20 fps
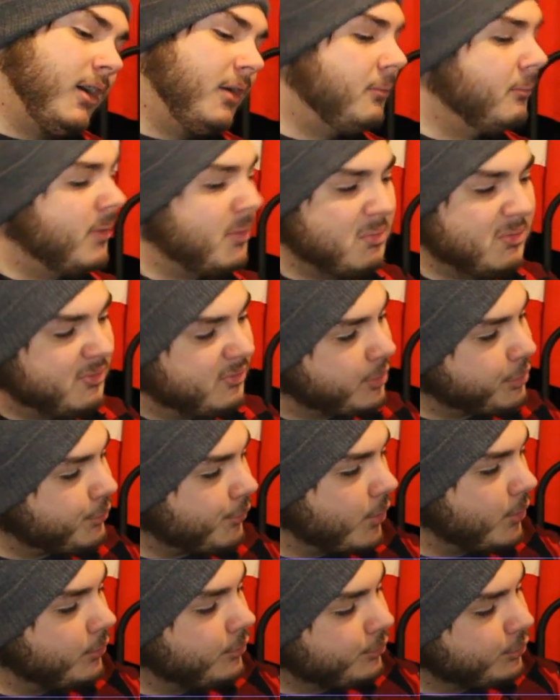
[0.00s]
Maybe
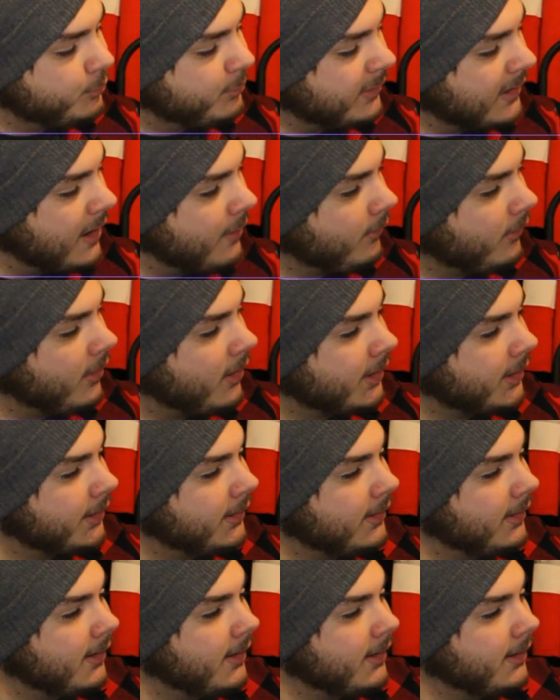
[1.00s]
throw Grubauer on
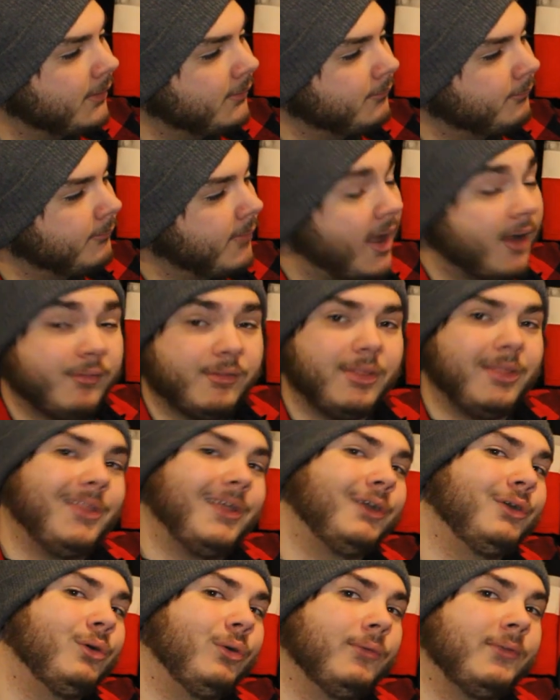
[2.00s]
it. I really
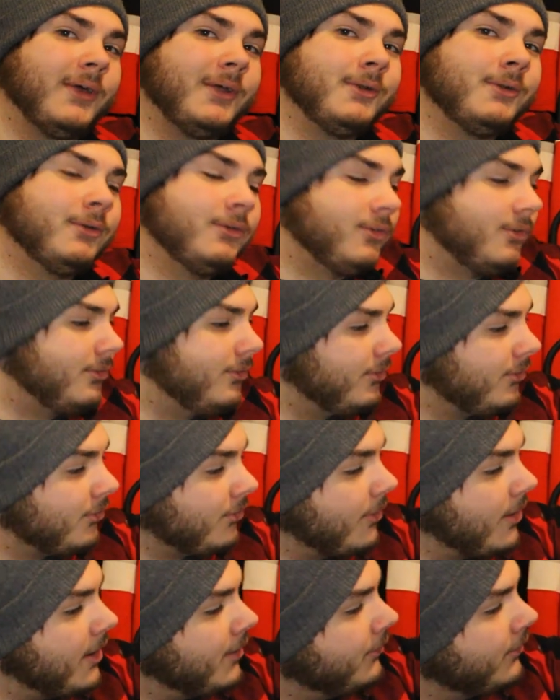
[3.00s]
like goaltenders, just
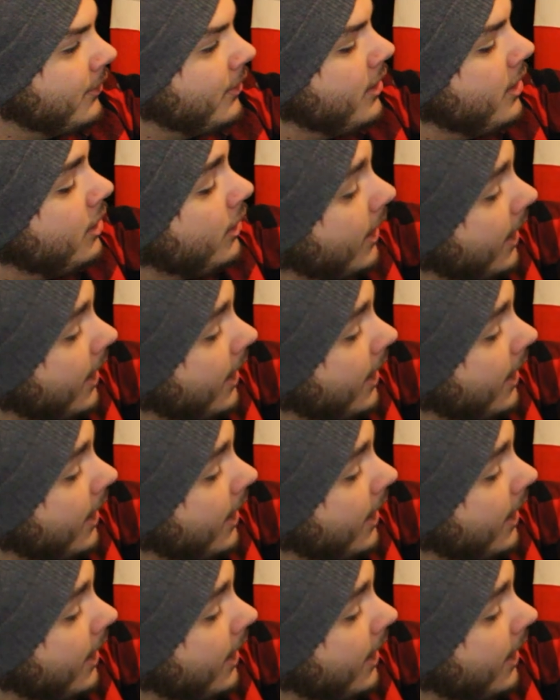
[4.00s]
so I don't know.